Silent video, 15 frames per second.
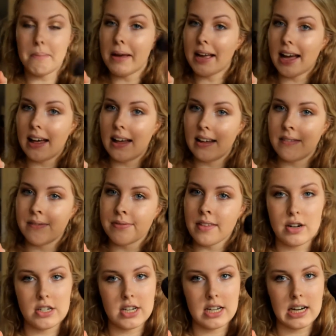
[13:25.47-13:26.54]
bigger
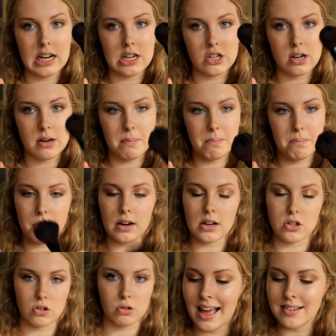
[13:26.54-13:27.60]
French Connection
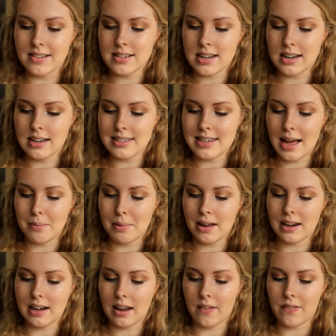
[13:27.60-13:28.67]
brush. I'm just gonna dab
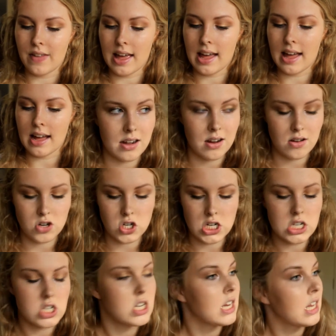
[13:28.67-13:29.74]
lightly on there. I know
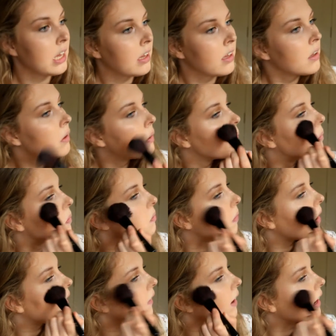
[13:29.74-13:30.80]
Gigi was
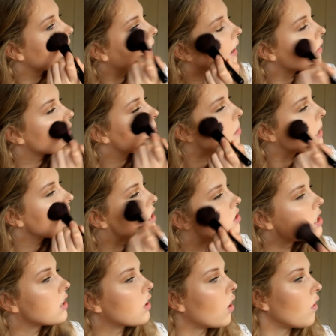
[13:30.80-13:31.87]
wearing a kind of
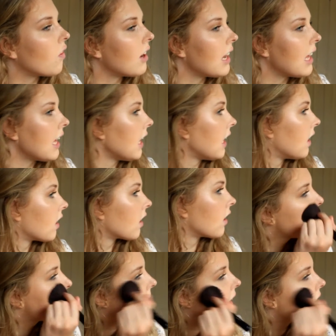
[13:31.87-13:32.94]
peachy corally
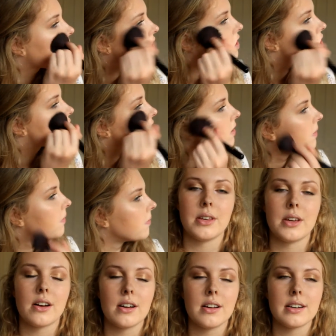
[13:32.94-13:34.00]
blush.
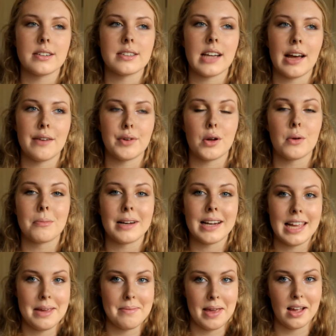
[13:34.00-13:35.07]
You can't have a
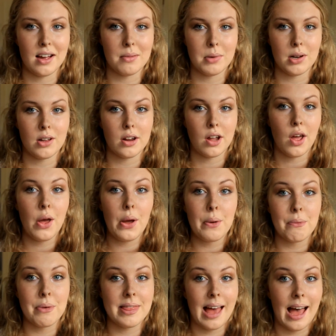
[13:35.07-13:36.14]
complete makeup look
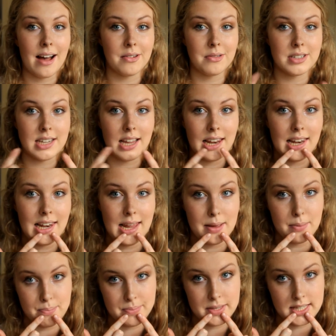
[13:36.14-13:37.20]
without
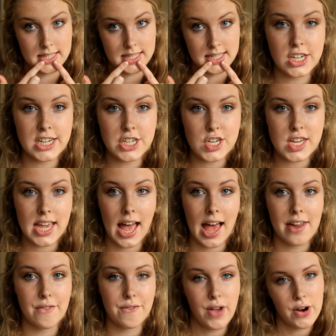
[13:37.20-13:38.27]
lips. Gigi
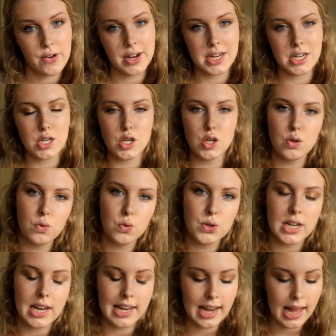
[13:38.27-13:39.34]
had a very
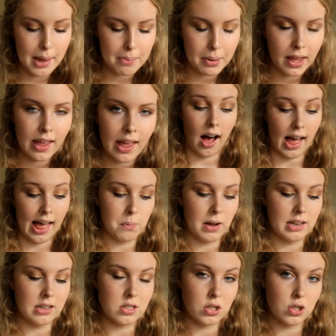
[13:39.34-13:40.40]
nude lip. I
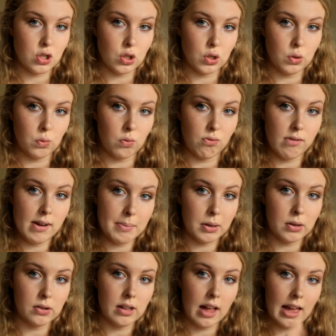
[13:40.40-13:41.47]
went to
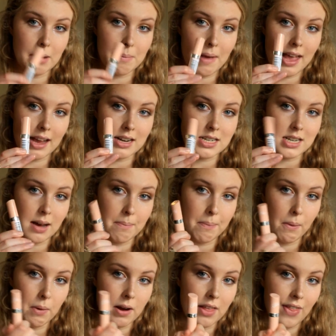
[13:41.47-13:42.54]
Rimmel and picked up
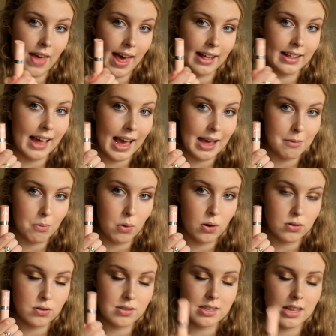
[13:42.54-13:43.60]
one of their Kate
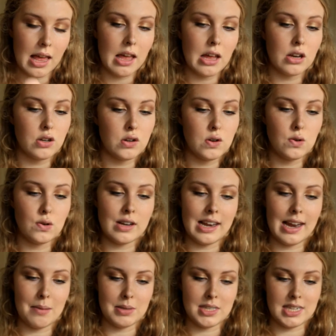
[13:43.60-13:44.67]
Moss nude
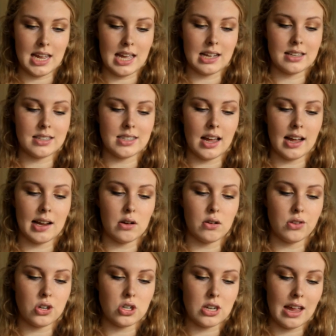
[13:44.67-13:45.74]
lipsticks. I
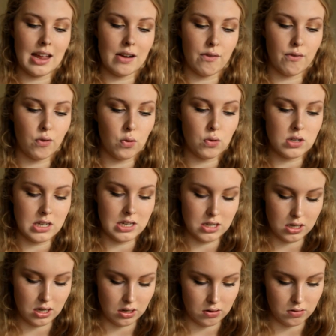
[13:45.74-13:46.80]
got the shade
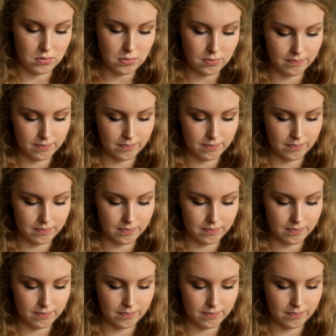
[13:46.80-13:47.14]
42,